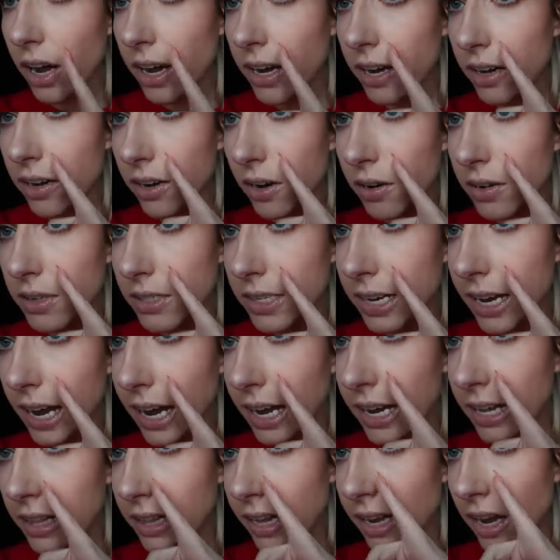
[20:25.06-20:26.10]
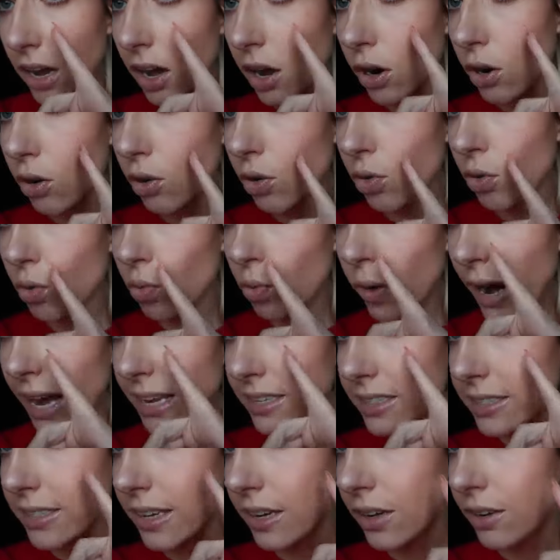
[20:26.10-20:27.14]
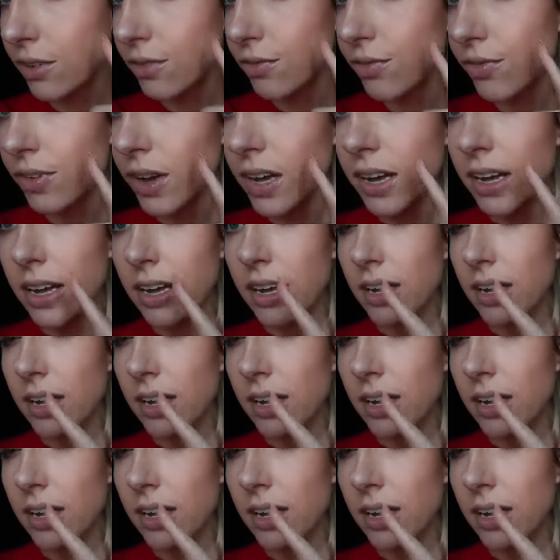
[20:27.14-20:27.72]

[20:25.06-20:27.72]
Not noticing any like aggressive